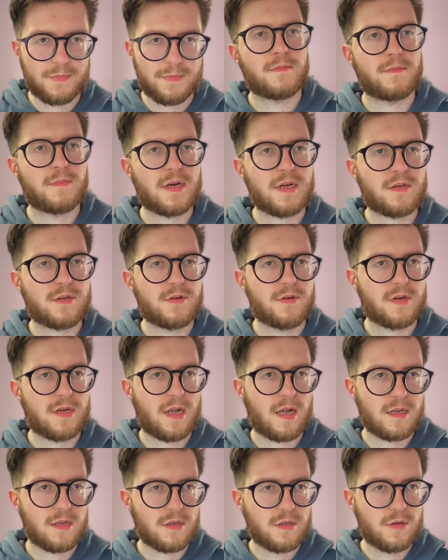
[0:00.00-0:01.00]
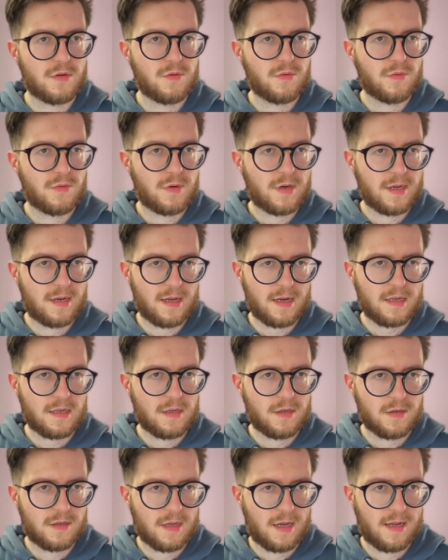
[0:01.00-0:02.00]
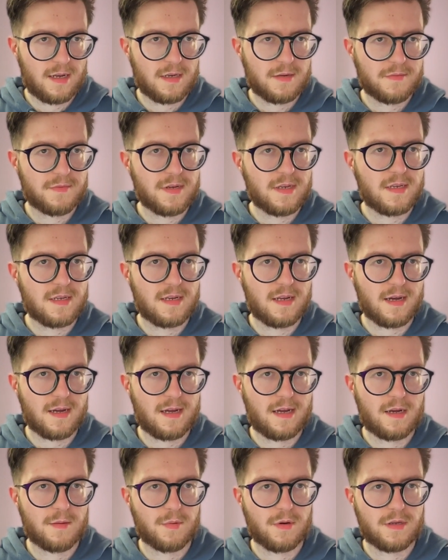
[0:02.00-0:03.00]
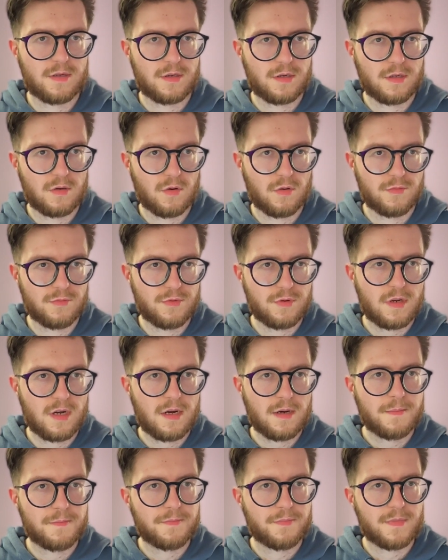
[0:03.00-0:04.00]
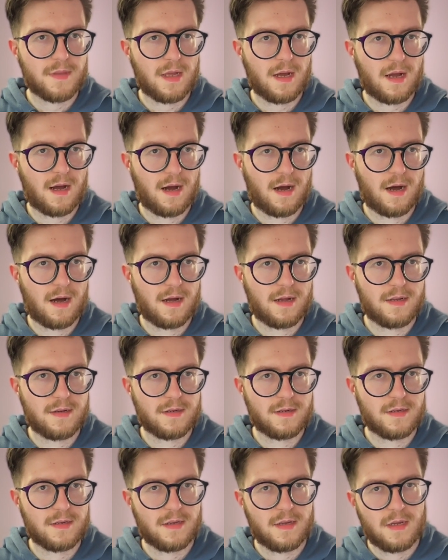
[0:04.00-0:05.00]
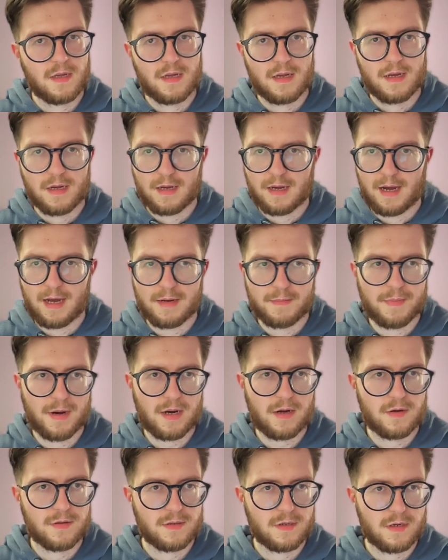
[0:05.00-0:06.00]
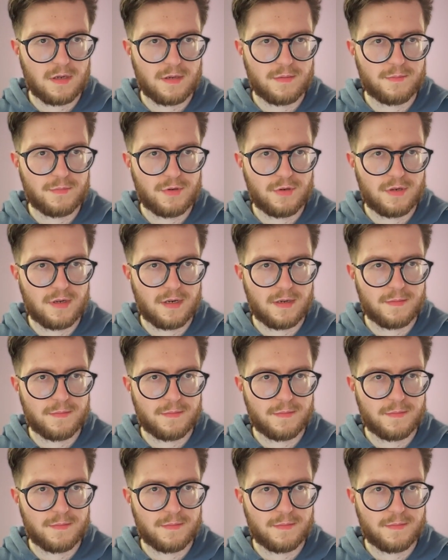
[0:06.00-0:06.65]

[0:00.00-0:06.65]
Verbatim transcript: Make sure that you connect the other end of the Ethernet cable into your router and head back onto the computer.